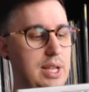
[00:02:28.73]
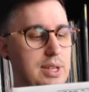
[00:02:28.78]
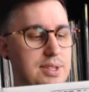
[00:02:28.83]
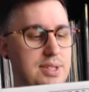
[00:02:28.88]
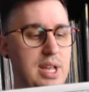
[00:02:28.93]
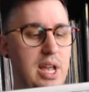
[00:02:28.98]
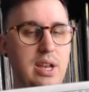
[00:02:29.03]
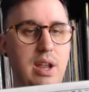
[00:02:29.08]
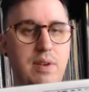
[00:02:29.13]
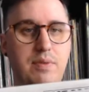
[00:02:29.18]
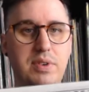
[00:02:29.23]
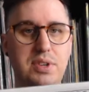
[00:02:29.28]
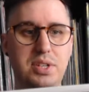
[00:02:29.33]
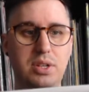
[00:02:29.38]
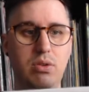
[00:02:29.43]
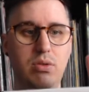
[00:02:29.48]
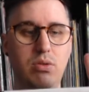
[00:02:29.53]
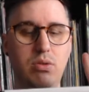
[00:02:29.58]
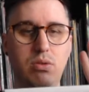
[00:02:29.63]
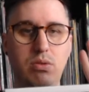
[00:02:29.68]
send every
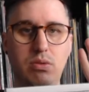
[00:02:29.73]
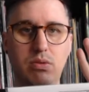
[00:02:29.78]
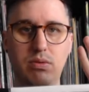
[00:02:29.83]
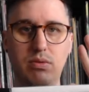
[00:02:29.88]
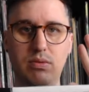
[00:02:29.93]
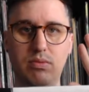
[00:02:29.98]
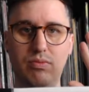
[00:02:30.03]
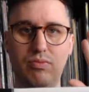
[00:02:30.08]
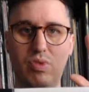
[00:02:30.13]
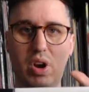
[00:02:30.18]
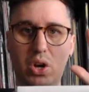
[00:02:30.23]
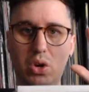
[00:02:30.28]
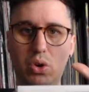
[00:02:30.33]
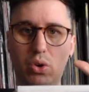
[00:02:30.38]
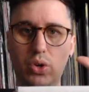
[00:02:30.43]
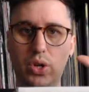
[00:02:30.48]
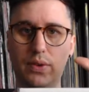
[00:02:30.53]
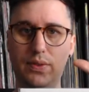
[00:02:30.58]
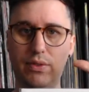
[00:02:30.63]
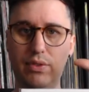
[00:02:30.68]
single
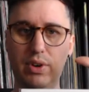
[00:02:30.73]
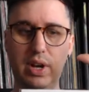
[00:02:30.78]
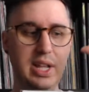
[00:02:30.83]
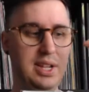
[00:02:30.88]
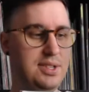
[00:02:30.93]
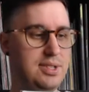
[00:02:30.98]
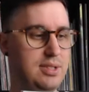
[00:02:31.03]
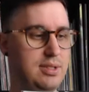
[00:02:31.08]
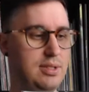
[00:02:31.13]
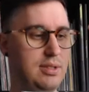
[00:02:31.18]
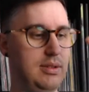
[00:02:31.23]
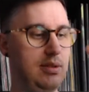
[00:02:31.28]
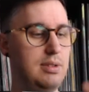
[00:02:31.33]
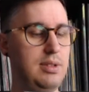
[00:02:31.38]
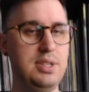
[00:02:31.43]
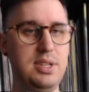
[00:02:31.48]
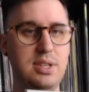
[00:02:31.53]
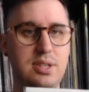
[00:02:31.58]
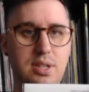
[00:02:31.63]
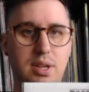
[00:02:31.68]
record of a release.
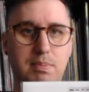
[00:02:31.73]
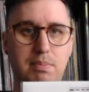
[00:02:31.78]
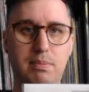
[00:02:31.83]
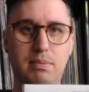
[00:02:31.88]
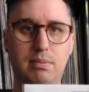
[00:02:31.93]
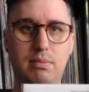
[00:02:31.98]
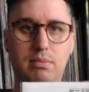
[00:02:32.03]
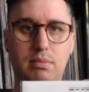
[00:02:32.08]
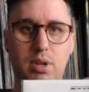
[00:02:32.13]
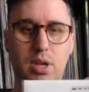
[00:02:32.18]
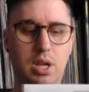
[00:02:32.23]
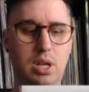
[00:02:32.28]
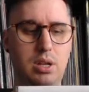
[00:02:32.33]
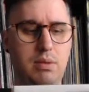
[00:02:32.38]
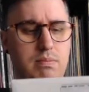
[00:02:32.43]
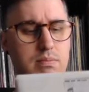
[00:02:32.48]
This is a, a